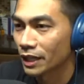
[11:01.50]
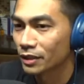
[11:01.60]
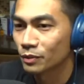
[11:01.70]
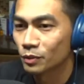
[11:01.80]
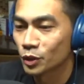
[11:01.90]
like
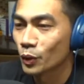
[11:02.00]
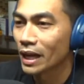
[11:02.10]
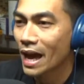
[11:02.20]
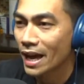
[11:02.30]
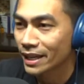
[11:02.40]
doing
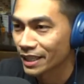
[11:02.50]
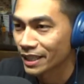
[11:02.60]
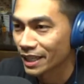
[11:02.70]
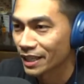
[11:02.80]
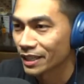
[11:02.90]
ads
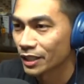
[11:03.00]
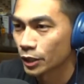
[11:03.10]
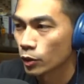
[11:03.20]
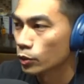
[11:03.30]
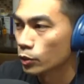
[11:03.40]
and,
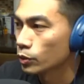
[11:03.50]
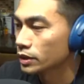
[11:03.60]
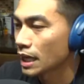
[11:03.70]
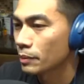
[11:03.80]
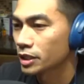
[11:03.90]

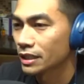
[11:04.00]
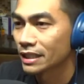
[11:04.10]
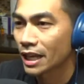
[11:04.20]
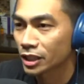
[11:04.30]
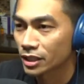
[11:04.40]
establishing
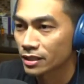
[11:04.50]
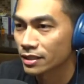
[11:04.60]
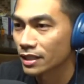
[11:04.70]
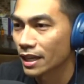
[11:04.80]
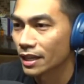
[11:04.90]

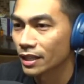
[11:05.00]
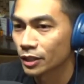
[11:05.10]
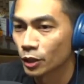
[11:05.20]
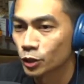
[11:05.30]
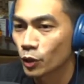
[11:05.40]
connections
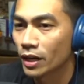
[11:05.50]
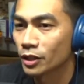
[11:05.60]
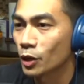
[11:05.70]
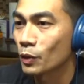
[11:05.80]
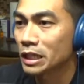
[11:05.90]
and, trying to
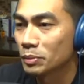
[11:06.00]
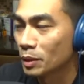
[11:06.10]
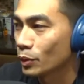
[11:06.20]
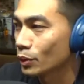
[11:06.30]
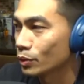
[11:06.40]
direct
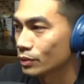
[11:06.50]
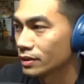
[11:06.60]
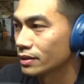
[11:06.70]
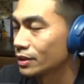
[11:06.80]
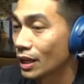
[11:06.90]
people,
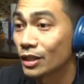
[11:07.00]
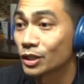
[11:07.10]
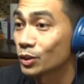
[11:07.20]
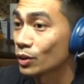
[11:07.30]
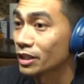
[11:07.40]
that's
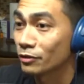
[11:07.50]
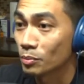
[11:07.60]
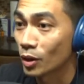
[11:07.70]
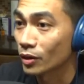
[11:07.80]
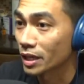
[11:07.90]
a totally
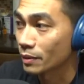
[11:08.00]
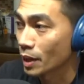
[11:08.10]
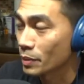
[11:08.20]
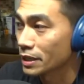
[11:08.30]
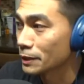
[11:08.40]
different ball game.
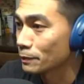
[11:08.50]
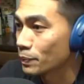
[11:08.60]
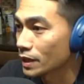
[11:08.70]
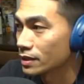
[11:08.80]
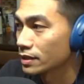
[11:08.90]
I mean,
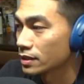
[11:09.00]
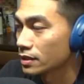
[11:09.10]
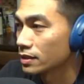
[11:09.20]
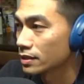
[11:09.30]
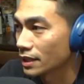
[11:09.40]

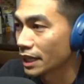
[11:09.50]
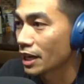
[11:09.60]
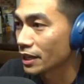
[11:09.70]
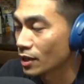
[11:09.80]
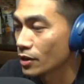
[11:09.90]
like
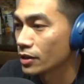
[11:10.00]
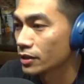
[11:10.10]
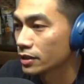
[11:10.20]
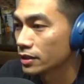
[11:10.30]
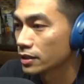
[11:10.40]
I
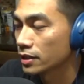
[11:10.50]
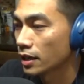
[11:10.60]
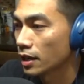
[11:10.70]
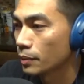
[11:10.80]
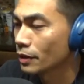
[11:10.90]
learned,
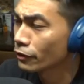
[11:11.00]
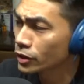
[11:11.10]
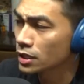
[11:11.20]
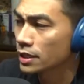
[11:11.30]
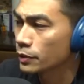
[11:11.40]

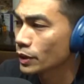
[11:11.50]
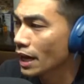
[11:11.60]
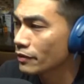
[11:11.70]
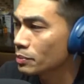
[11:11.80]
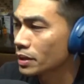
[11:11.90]
unfortunately
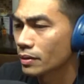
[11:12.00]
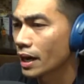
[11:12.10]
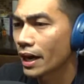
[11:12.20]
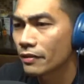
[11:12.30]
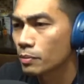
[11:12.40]

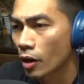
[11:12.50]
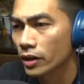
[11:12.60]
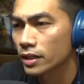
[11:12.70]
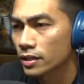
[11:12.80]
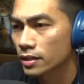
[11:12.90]
I haven't
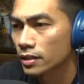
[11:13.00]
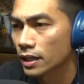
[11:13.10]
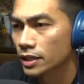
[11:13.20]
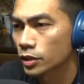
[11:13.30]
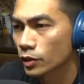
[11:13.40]
marketed.
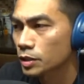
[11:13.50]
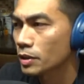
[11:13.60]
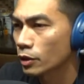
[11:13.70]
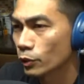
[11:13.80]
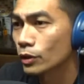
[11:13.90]
And so it's
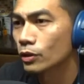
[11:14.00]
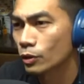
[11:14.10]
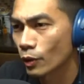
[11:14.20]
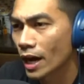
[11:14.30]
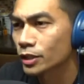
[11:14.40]
been a real
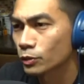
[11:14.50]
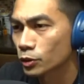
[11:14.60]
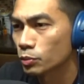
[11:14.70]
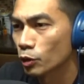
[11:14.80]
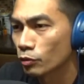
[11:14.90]

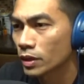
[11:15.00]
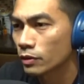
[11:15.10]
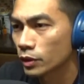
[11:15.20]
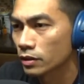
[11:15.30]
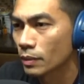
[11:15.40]
grassroots
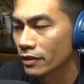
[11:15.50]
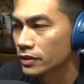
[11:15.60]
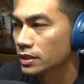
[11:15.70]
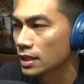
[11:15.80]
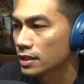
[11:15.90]
movement with my
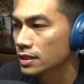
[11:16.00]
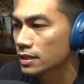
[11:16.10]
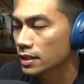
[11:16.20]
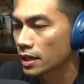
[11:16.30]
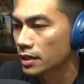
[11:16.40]

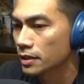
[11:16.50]
facility.